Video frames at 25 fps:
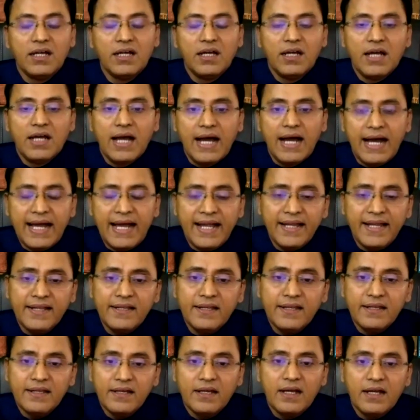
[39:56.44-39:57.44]
And
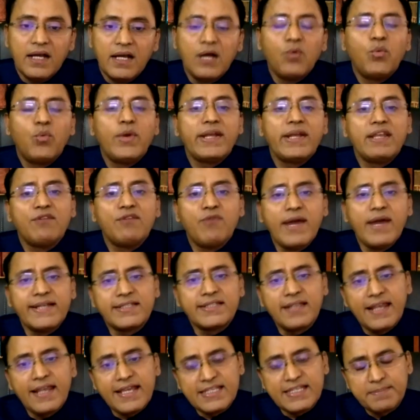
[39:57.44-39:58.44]
a very
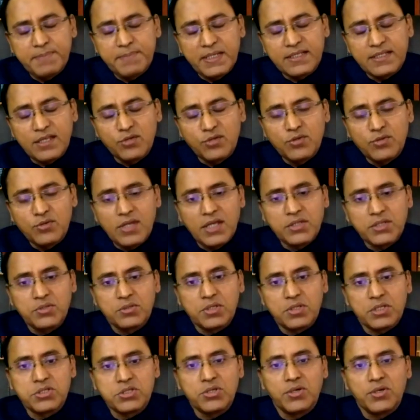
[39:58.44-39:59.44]
vital aspect I would like to
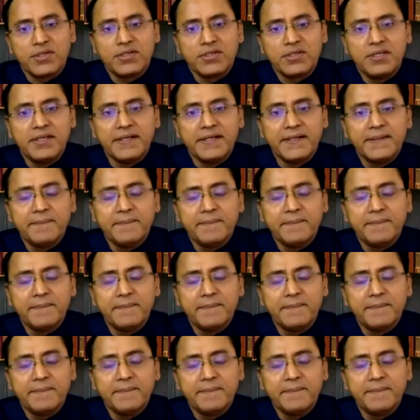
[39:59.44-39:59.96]
touch on here